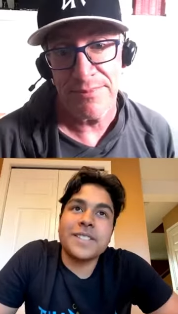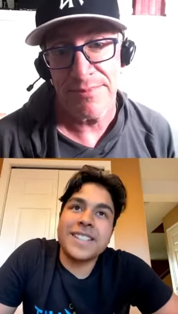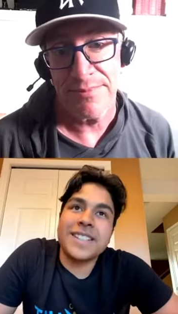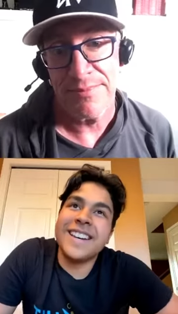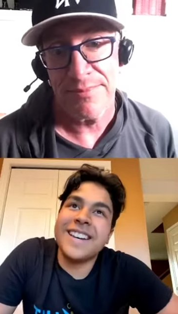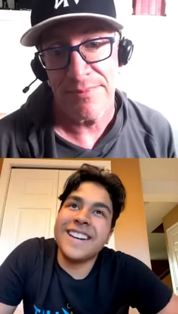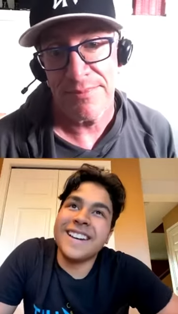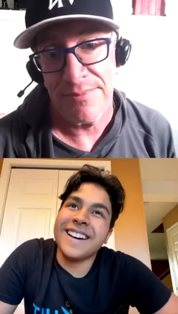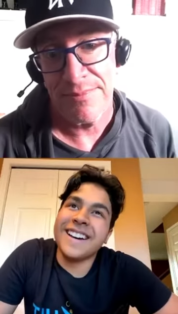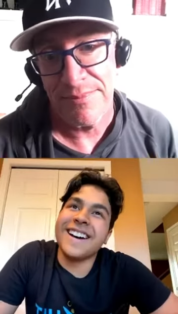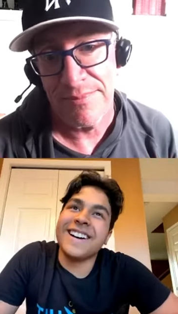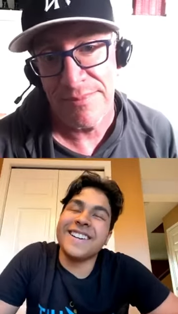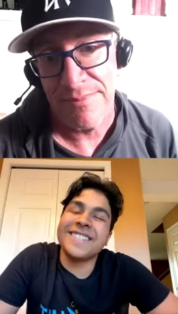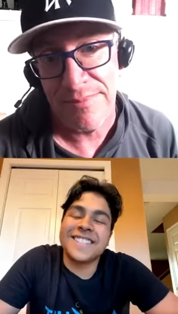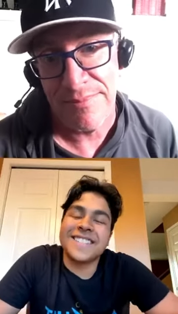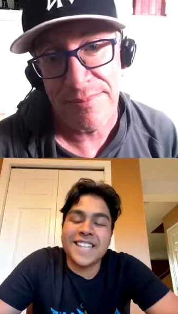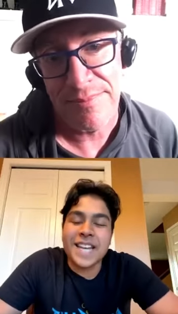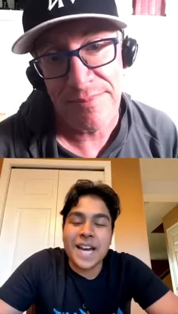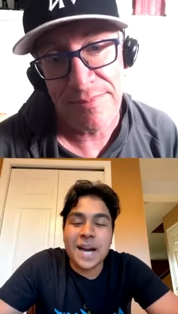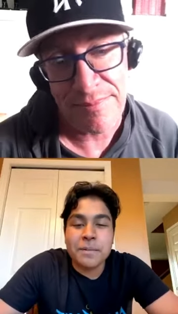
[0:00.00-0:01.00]
Speaker 1: I was a
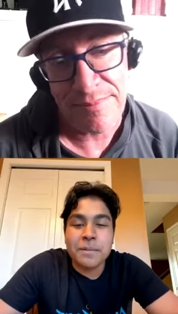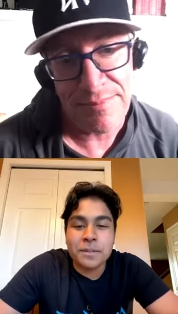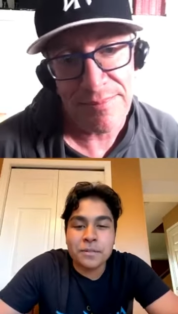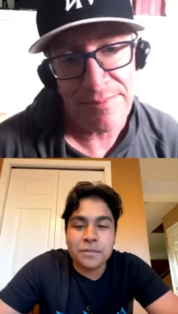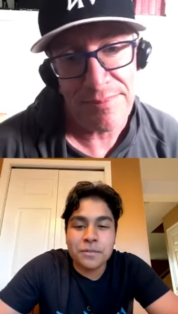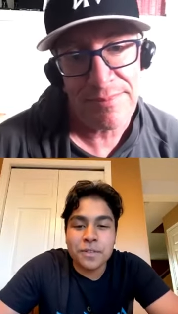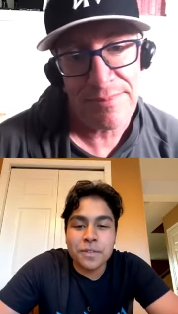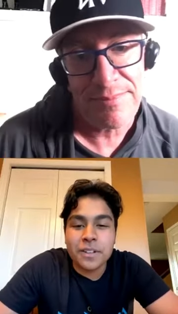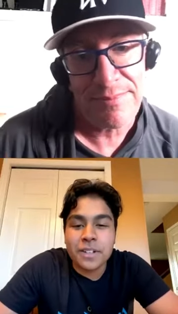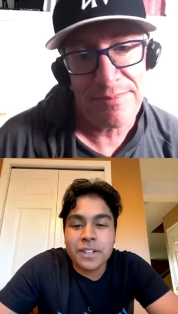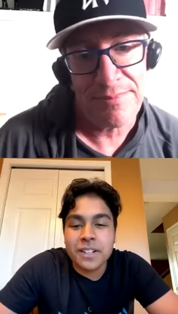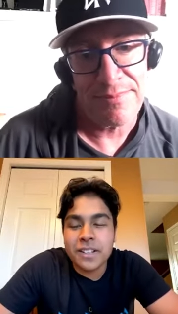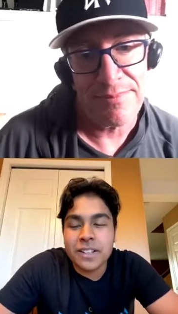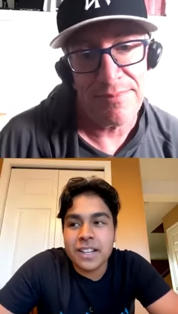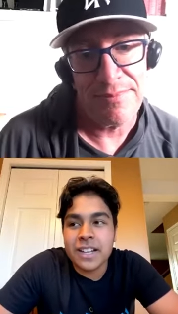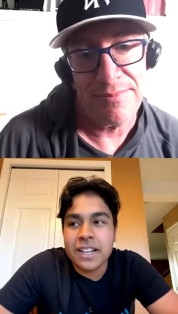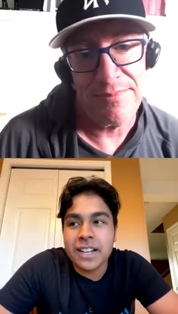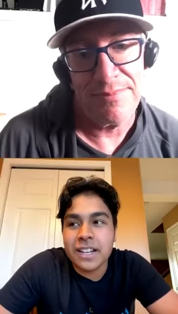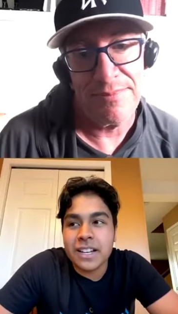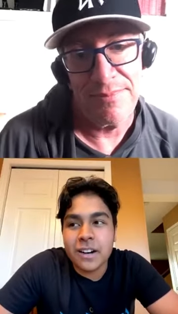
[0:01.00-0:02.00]
captain for
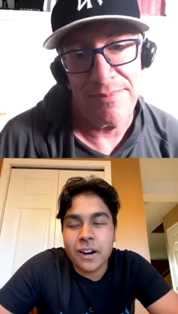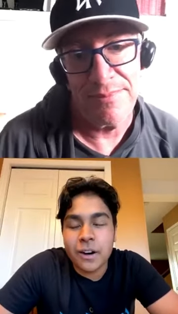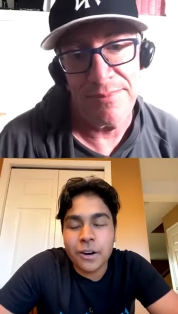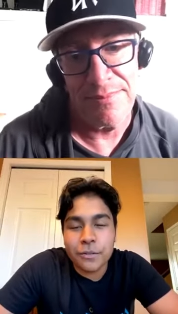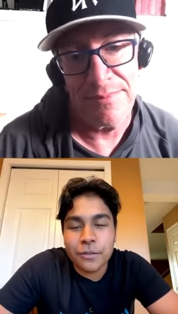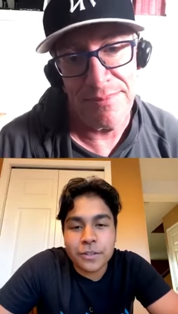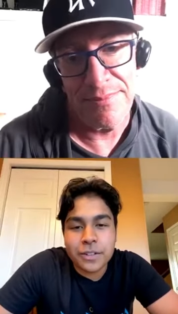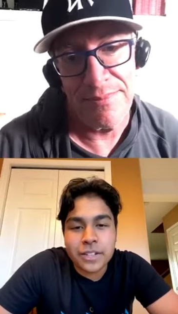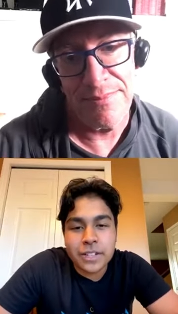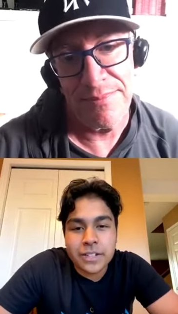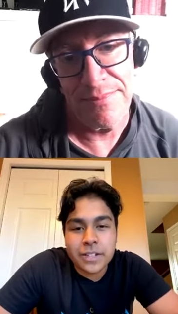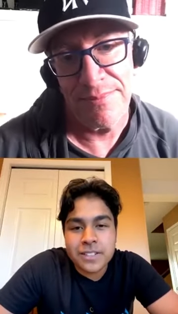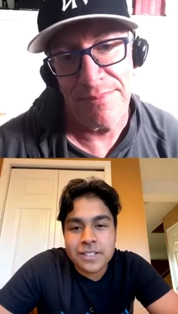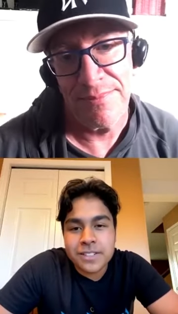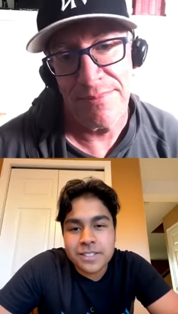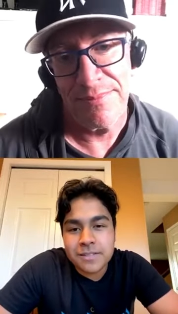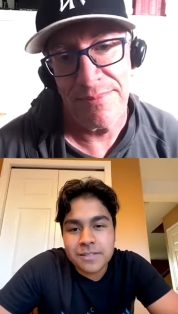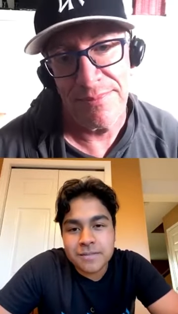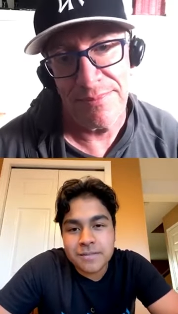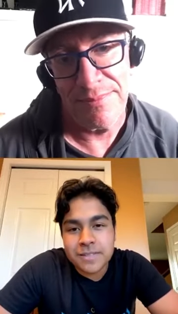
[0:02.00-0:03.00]
uh, all three years.
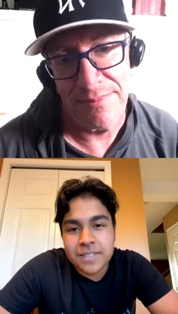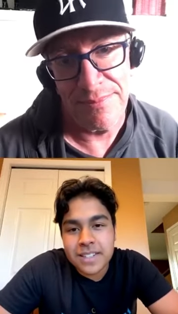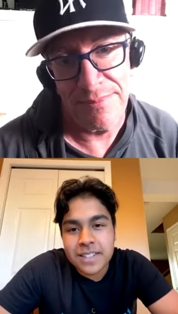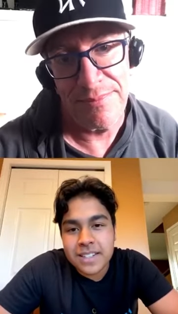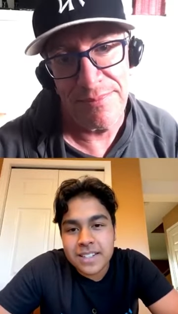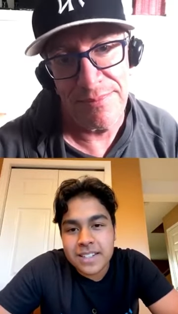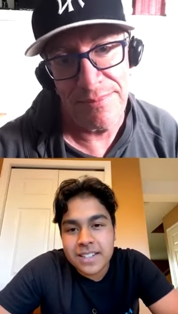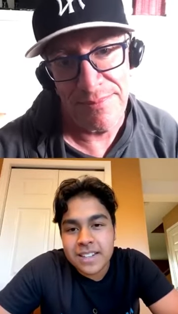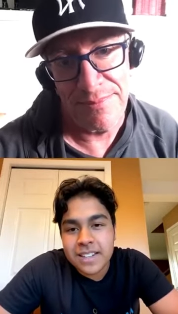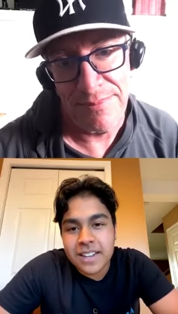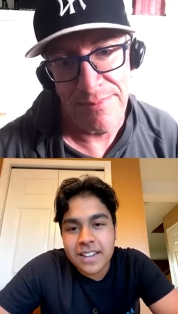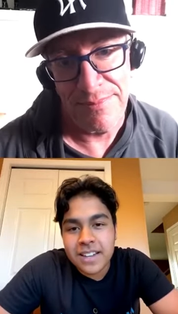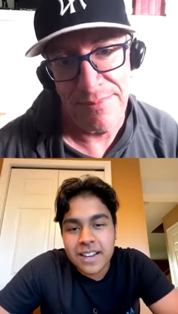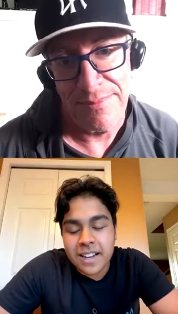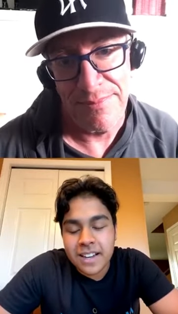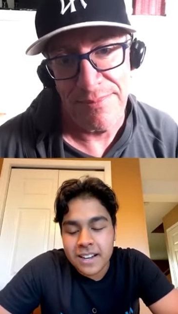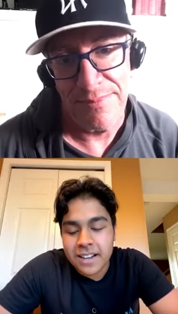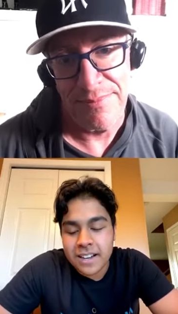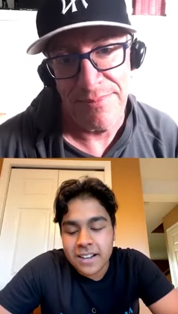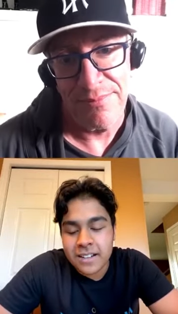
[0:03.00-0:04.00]

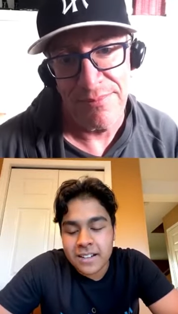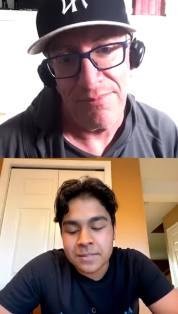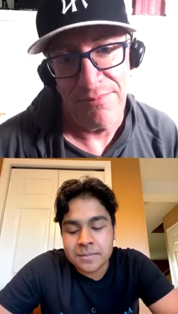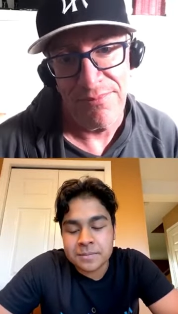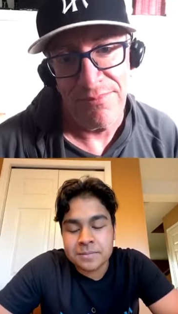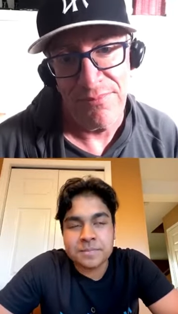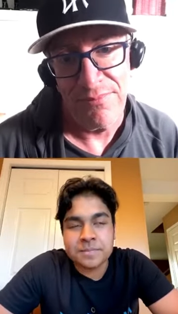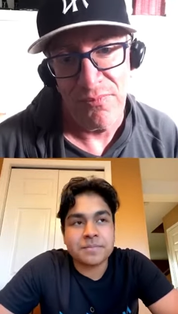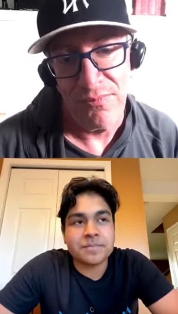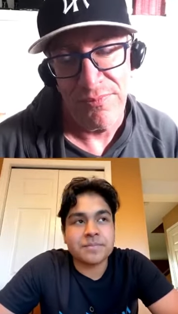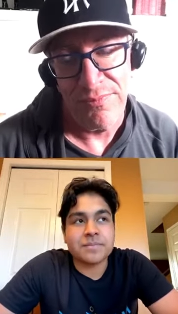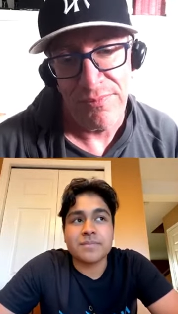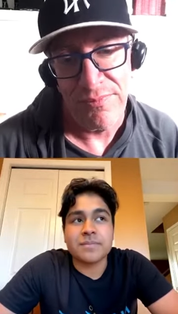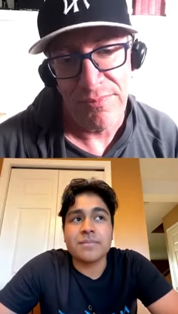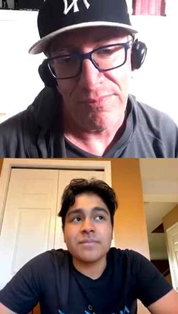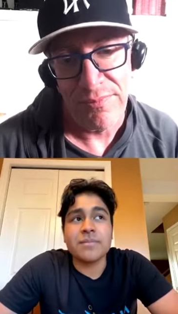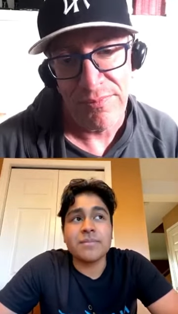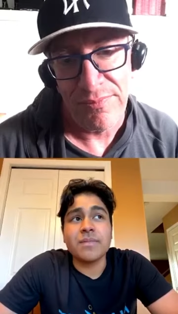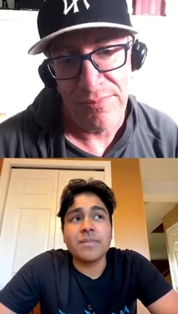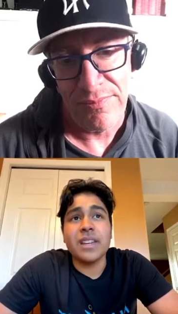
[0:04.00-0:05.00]
Um,
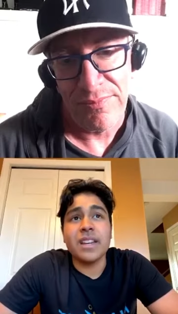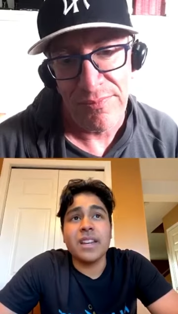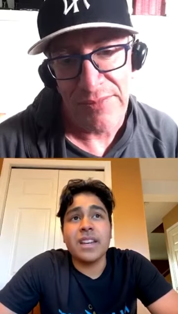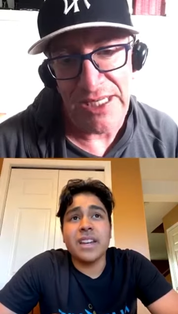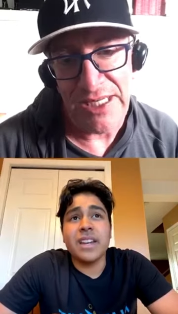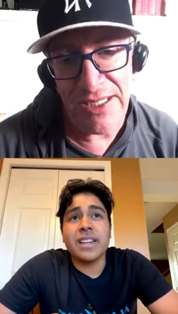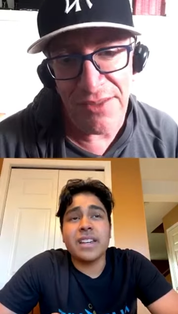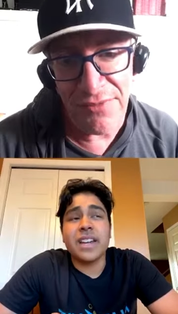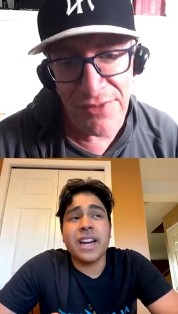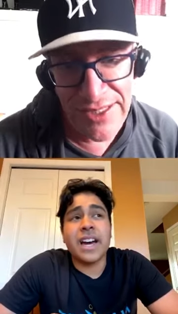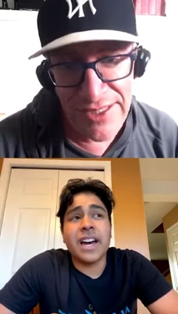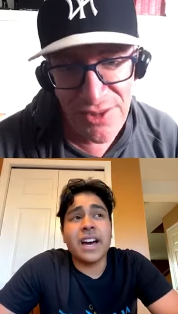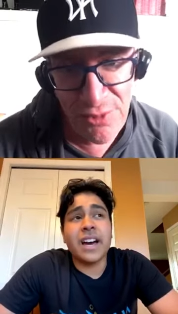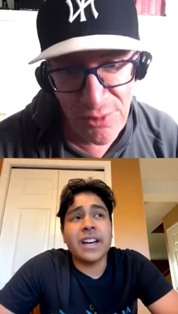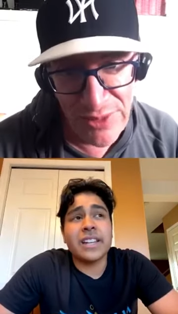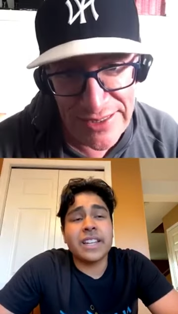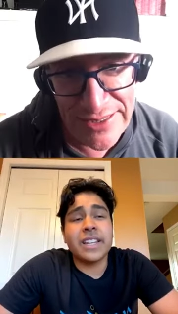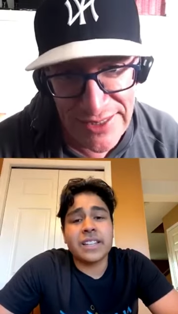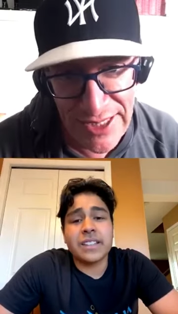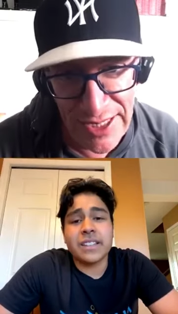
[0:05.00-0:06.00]
Speaker 2: Even yeah. in
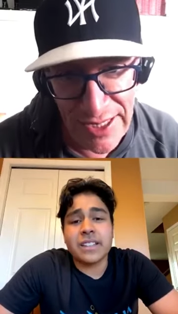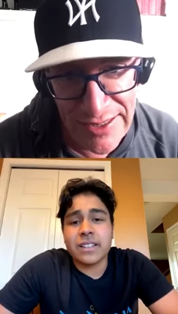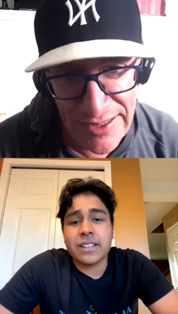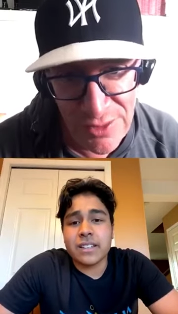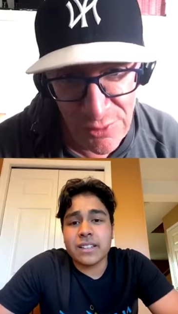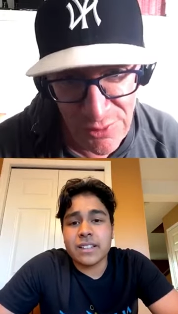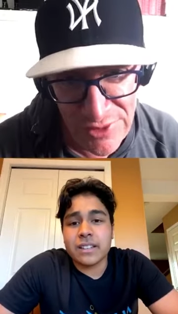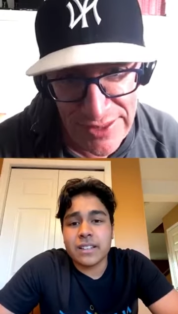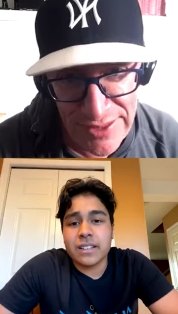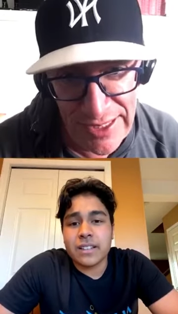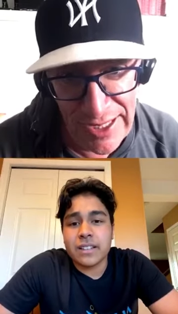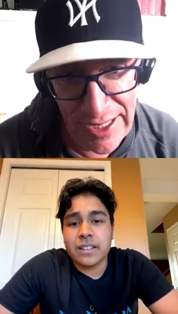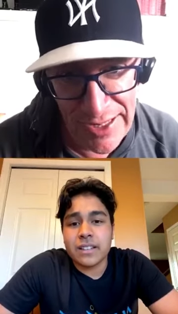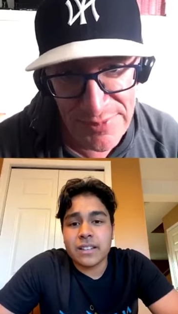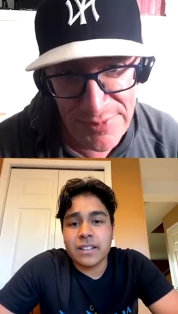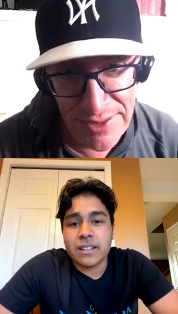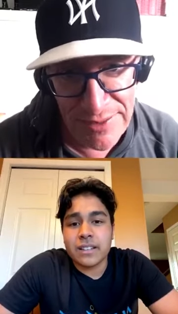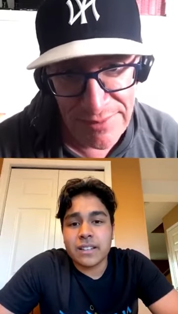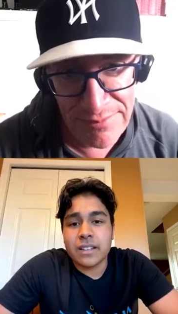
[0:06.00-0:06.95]
grade ten, you were the captain.